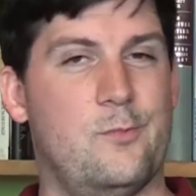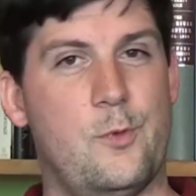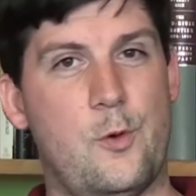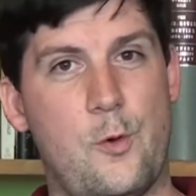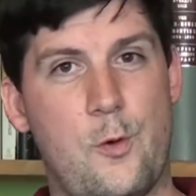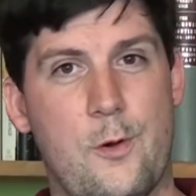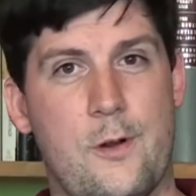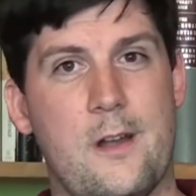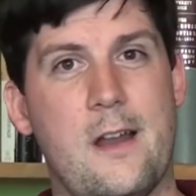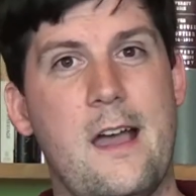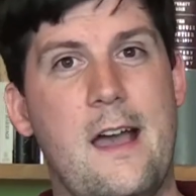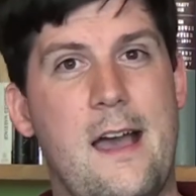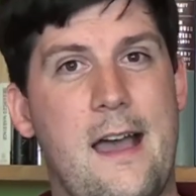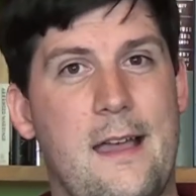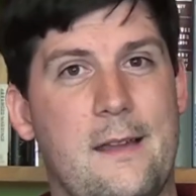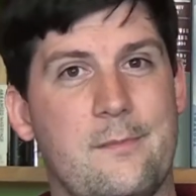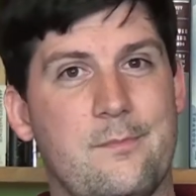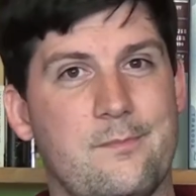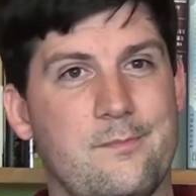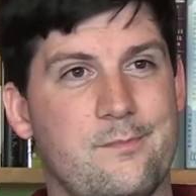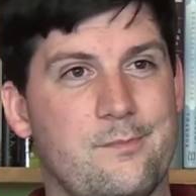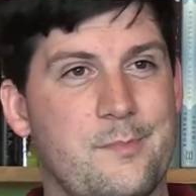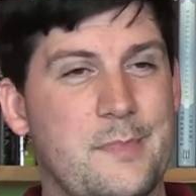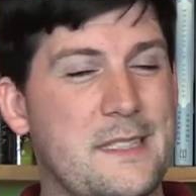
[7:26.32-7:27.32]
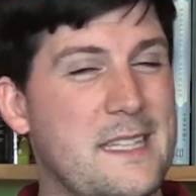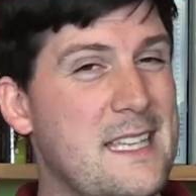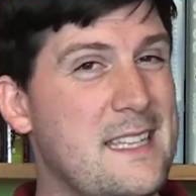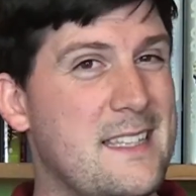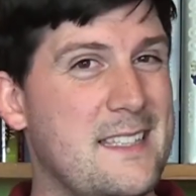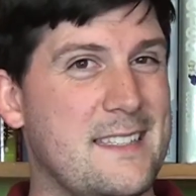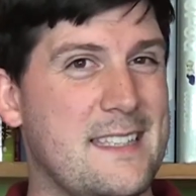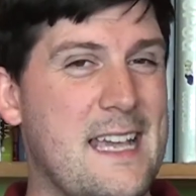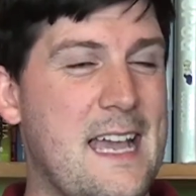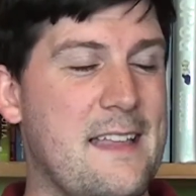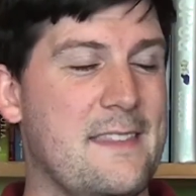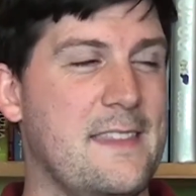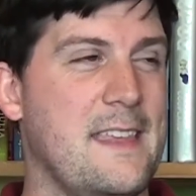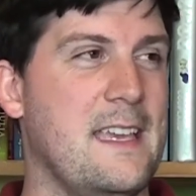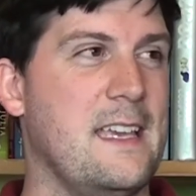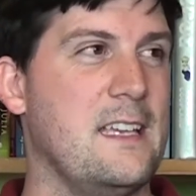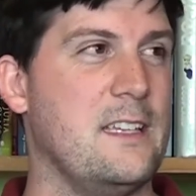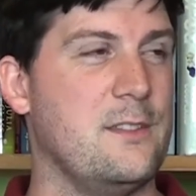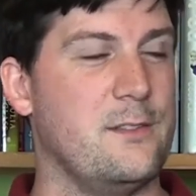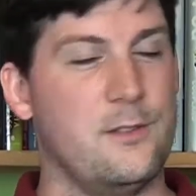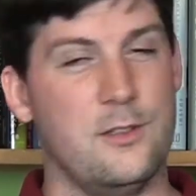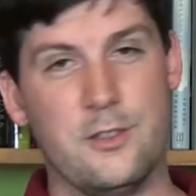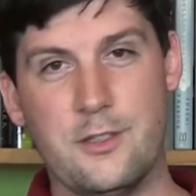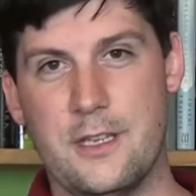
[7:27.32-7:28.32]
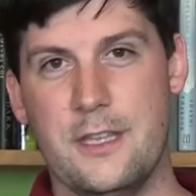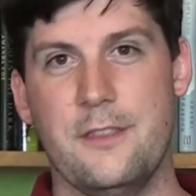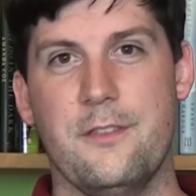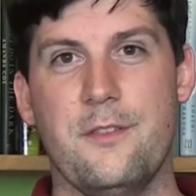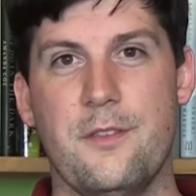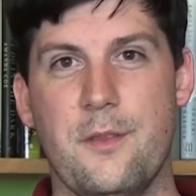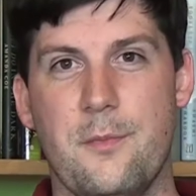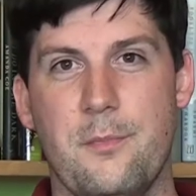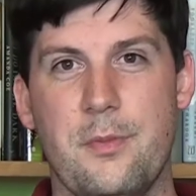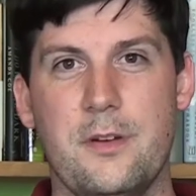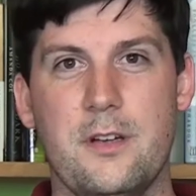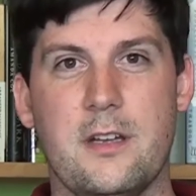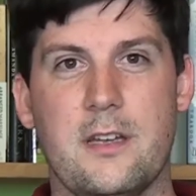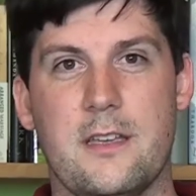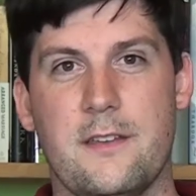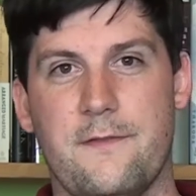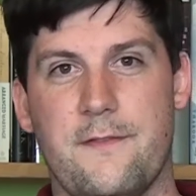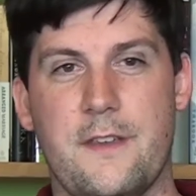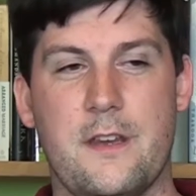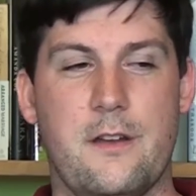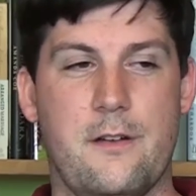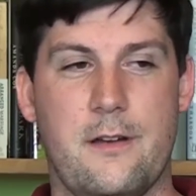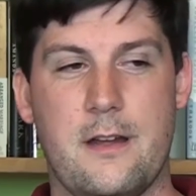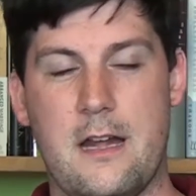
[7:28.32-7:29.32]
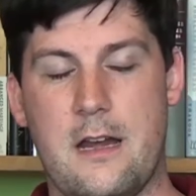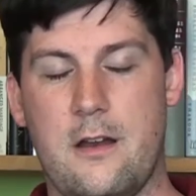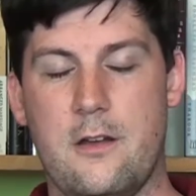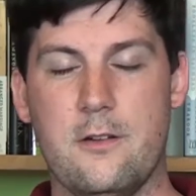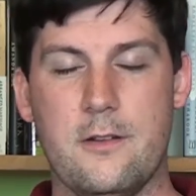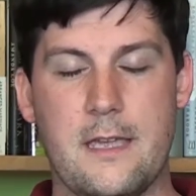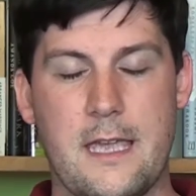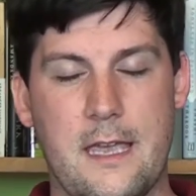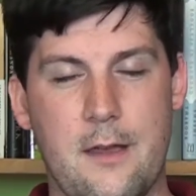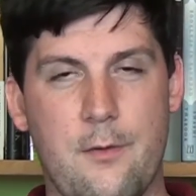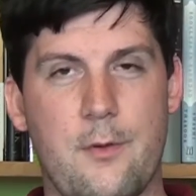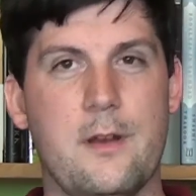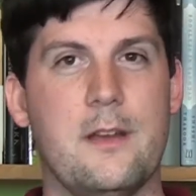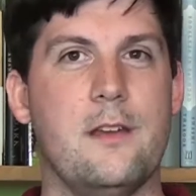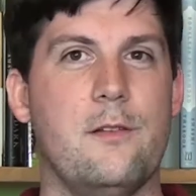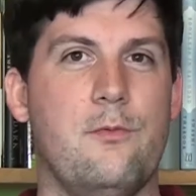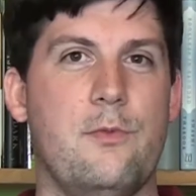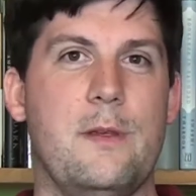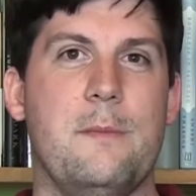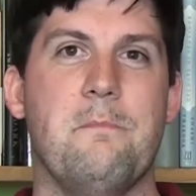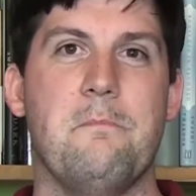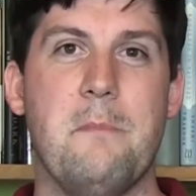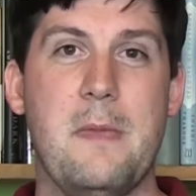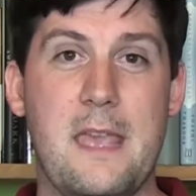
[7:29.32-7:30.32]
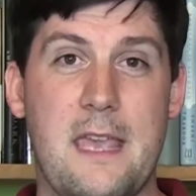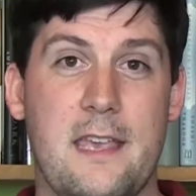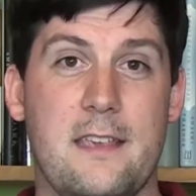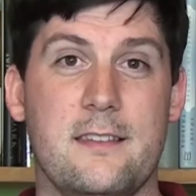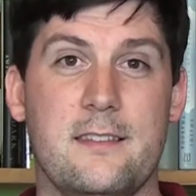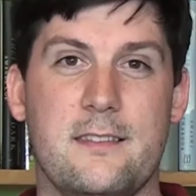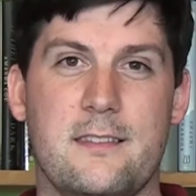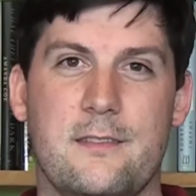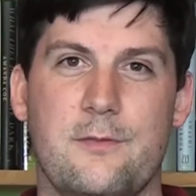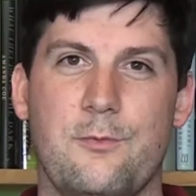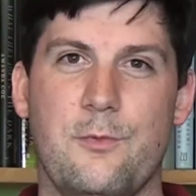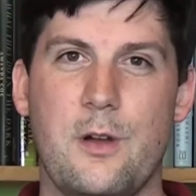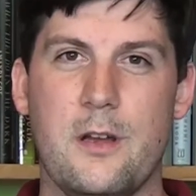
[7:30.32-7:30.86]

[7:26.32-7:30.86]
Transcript: or not. But then the sad thing is looking through the book and figuring out, okay, what did we miss?